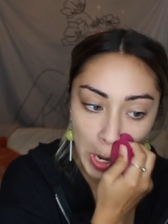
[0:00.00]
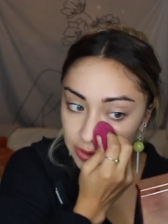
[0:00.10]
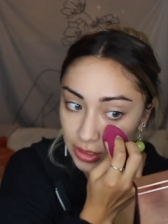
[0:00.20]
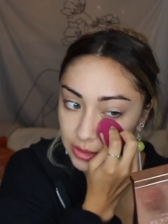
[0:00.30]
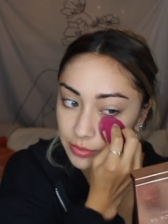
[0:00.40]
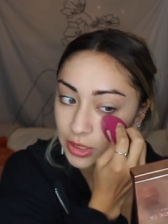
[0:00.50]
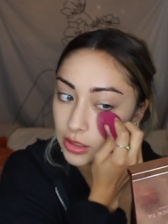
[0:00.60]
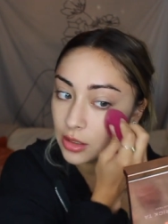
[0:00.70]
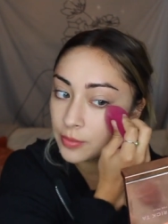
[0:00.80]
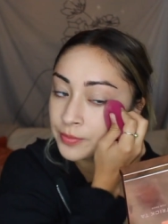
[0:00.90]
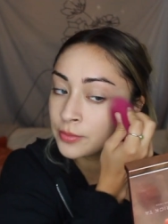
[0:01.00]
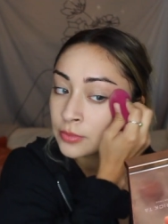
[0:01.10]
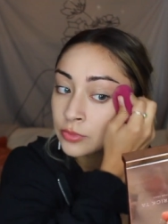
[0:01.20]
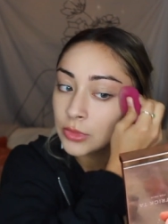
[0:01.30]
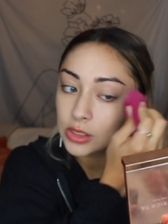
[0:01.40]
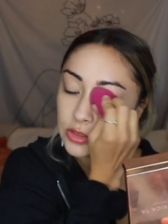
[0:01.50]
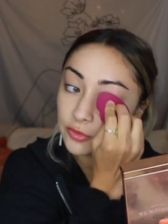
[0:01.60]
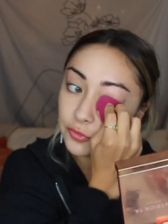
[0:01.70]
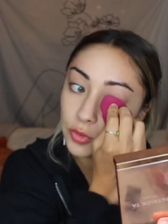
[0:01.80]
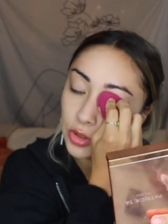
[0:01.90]
I'd say it's medium to
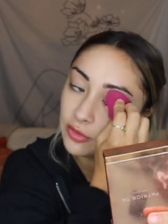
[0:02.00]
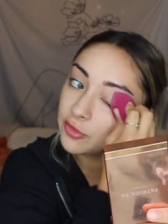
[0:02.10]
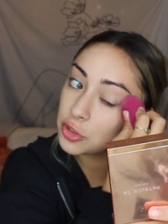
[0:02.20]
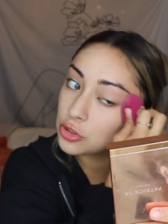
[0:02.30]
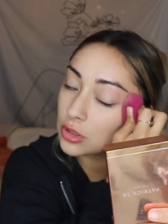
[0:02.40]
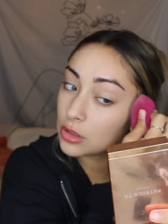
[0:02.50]
full for sure.